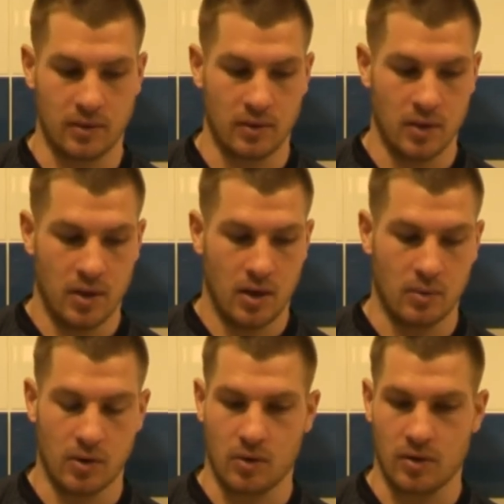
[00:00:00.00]
and I
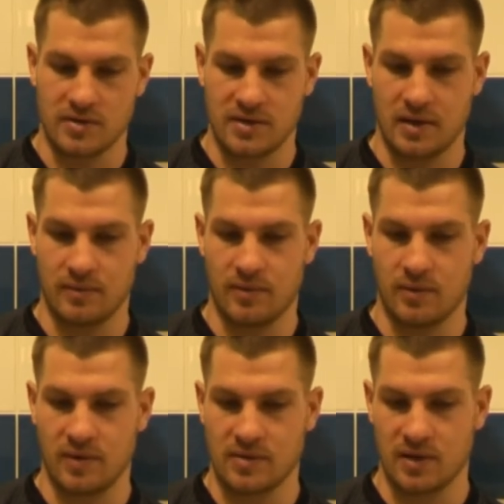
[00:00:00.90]
weren't quite the same for
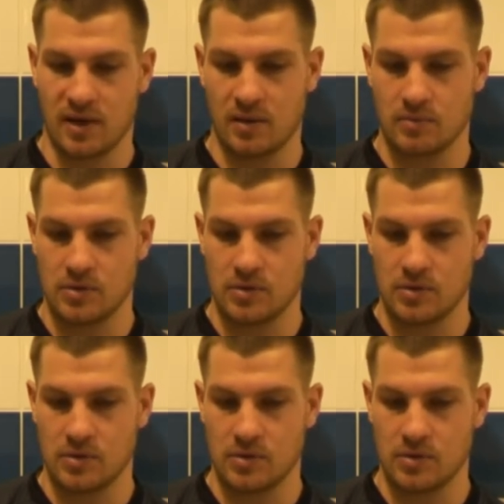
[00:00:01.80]
the rest of the game.